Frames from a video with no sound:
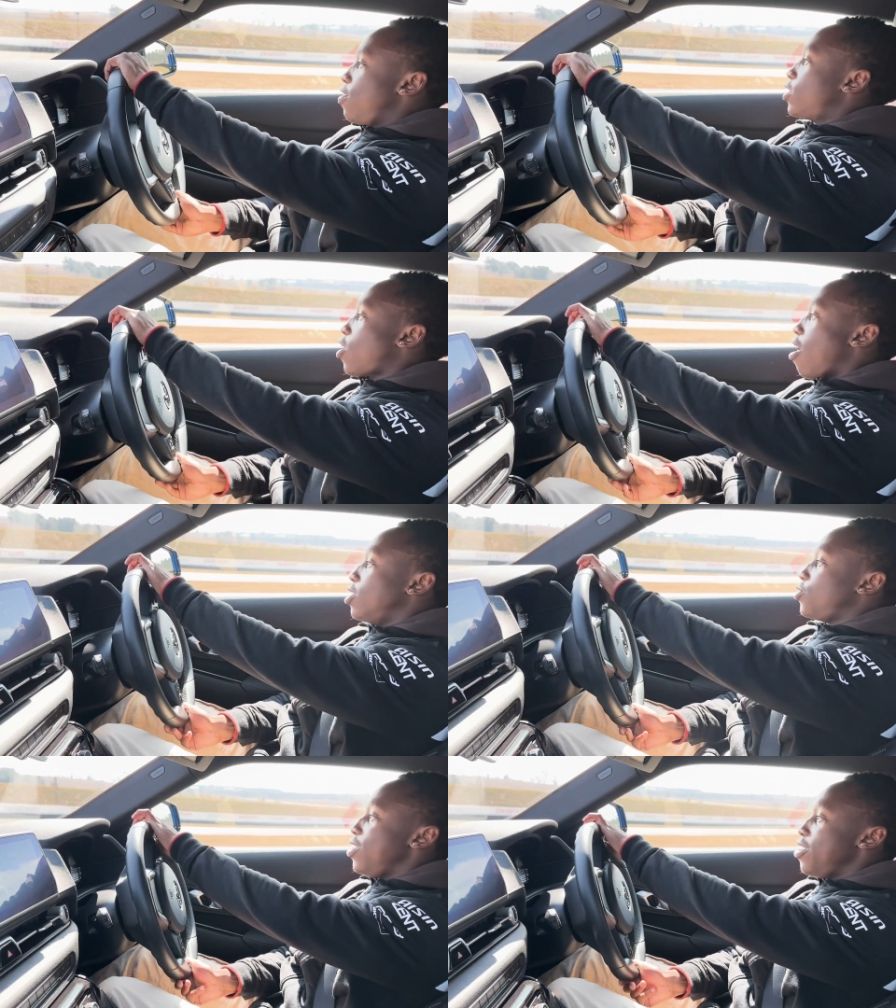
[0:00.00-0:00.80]
of this car
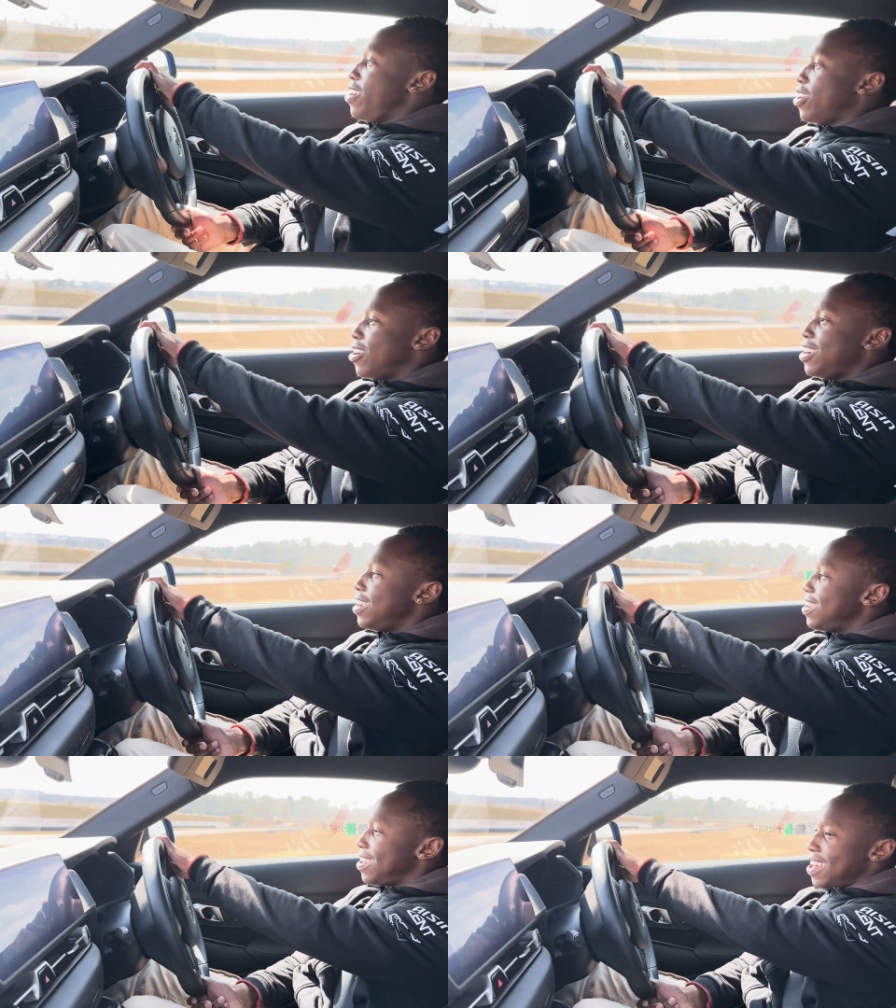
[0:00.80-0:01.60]
is really, really good.
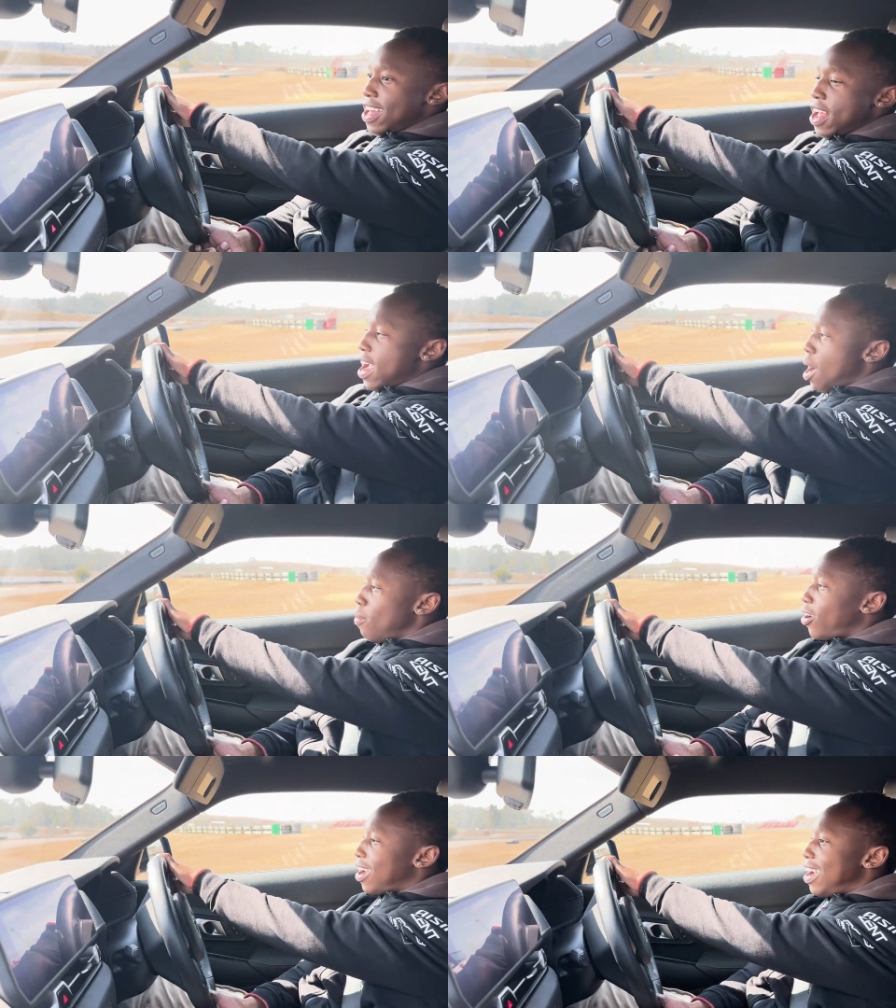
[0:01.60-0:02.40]
I'm
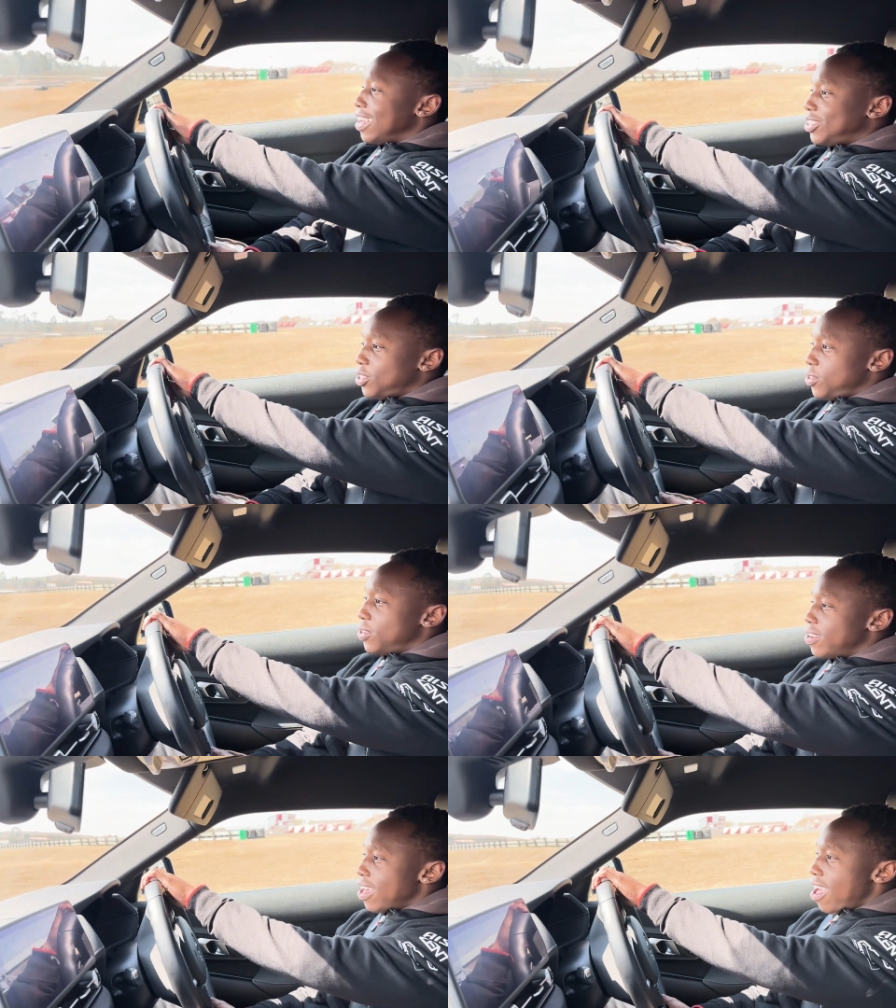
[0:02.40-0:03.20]
not gonna lie to you.
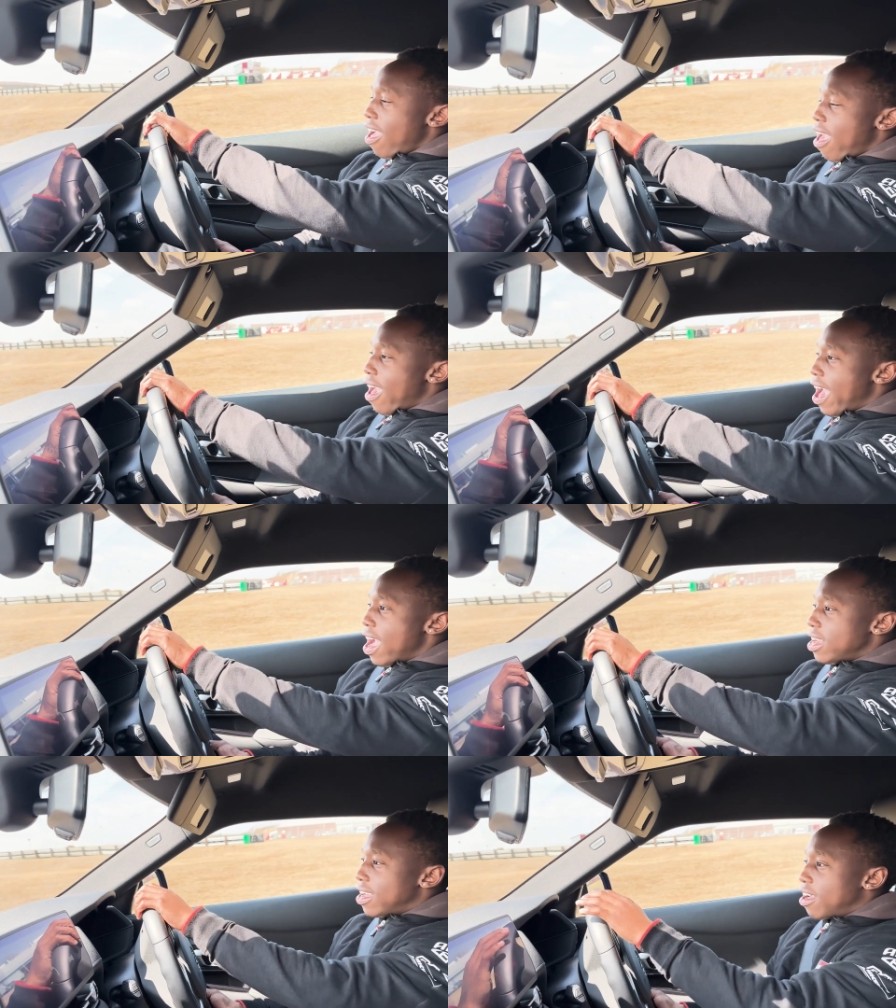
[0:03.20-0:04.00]

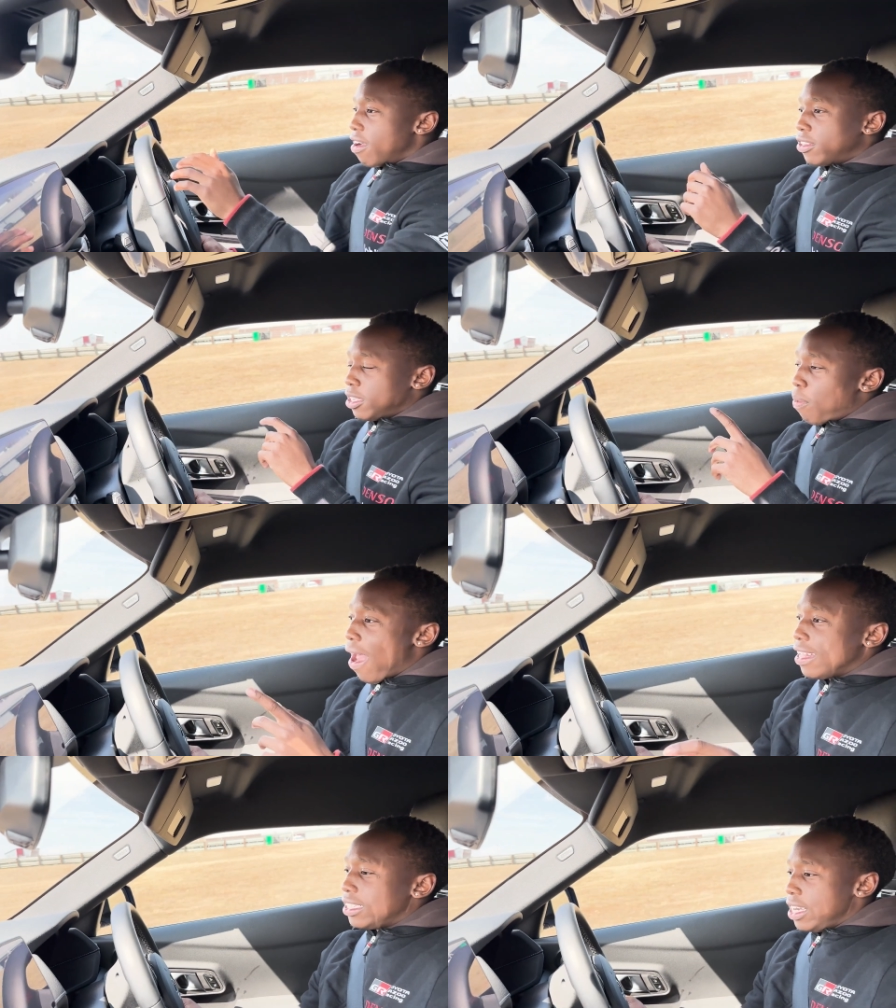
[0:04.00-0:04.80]
And uh,
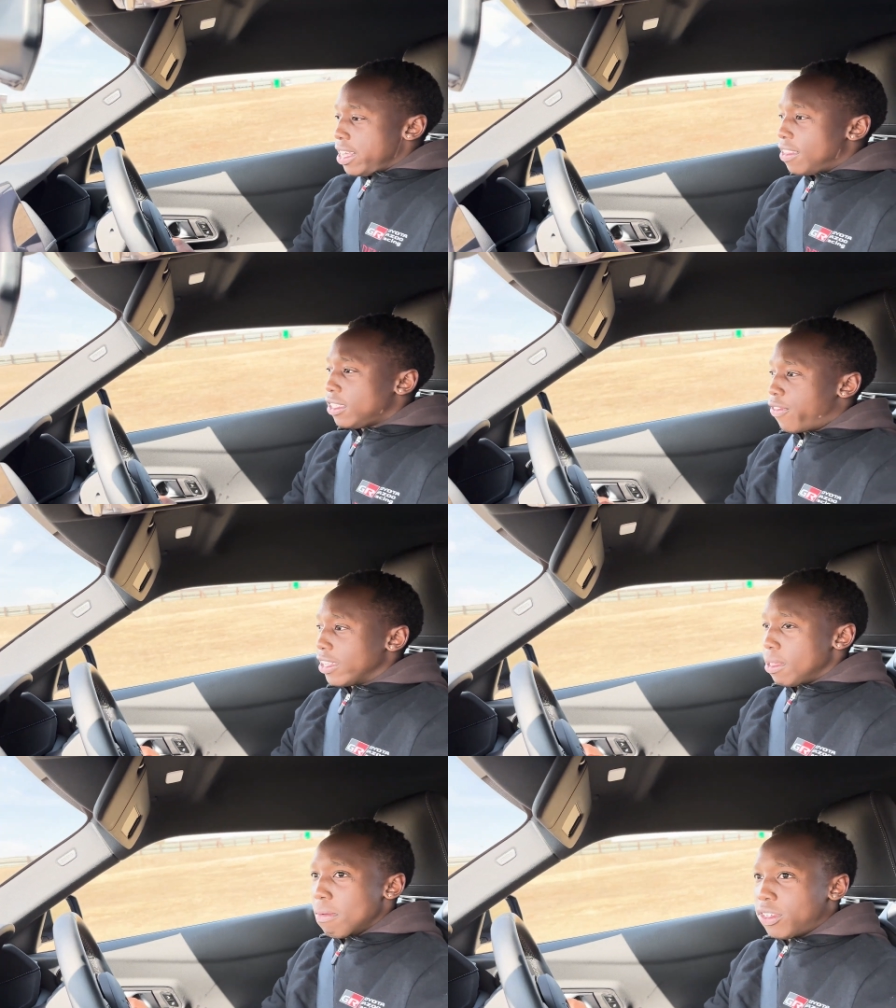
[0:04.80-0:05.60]
surprisingly, this is the
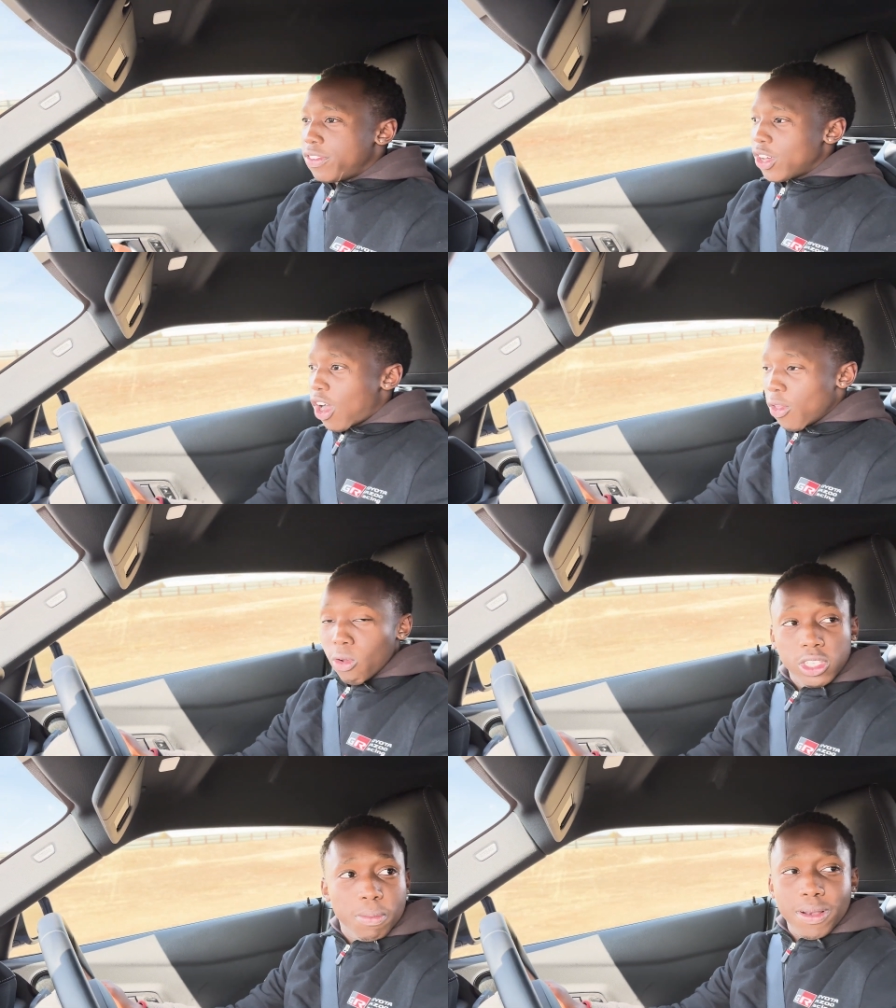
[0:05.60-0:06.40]
first time I've driven a car with
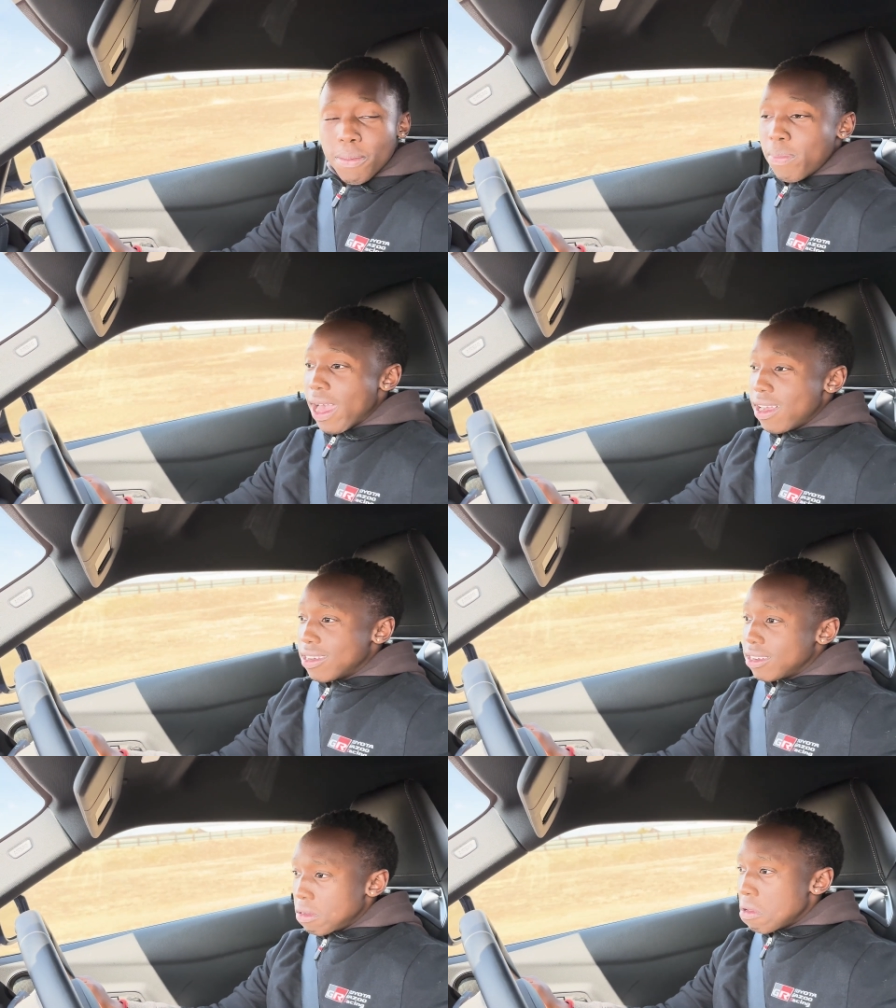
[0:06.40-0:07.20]
auto blip,
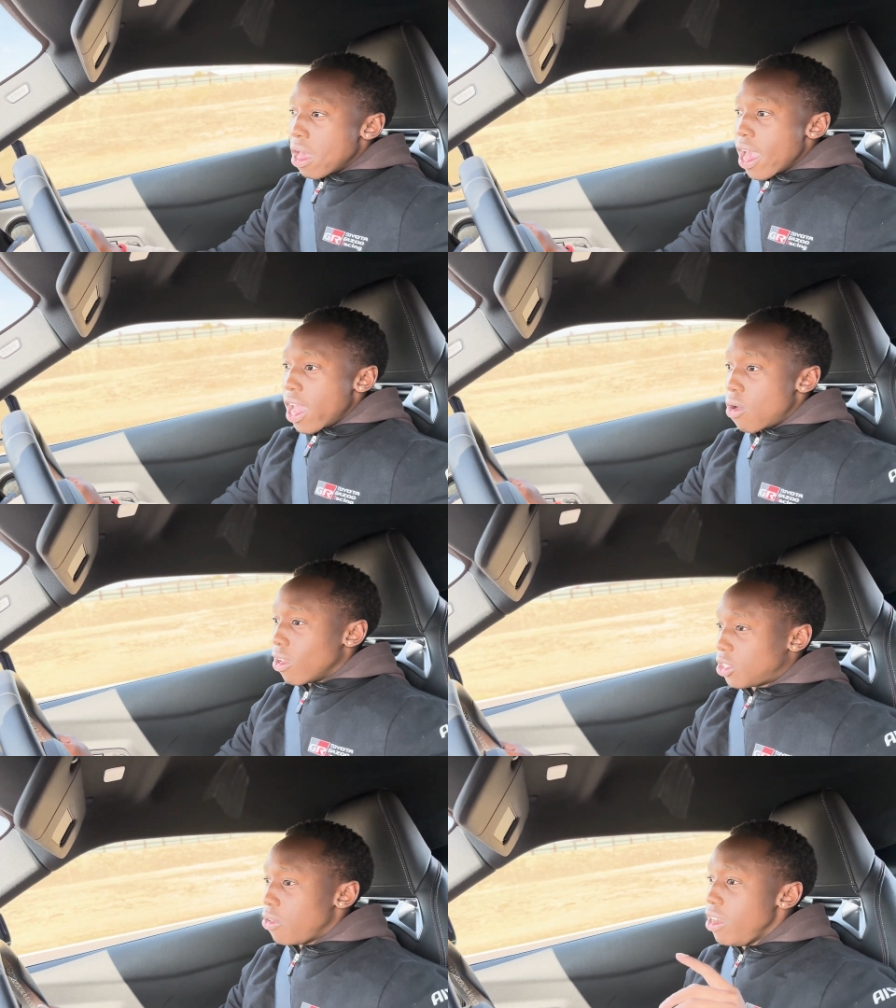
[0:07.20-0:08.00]
and it
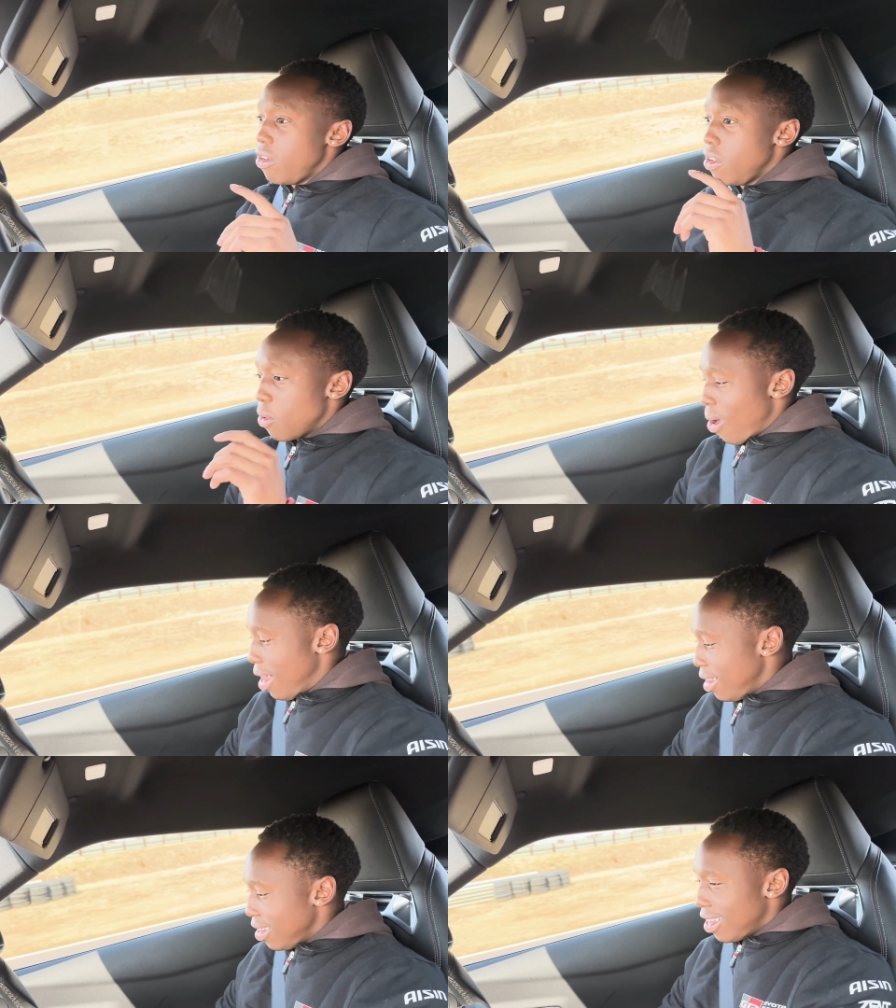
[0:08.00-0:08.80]
looks really, really well.